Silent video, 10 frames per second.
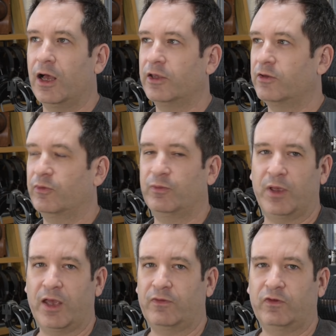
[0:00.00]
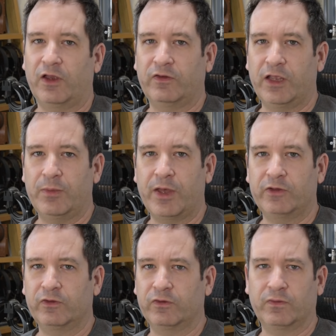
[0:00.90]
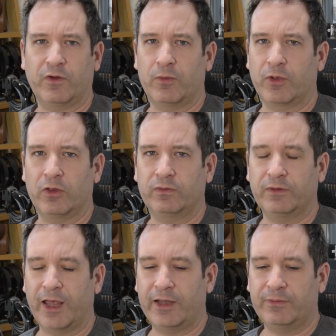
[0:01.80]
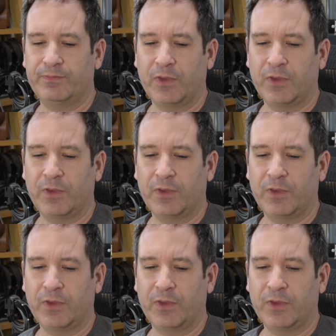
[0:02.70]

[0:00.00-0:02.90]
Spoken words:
You just may have to change ear pads because the foam goes flat.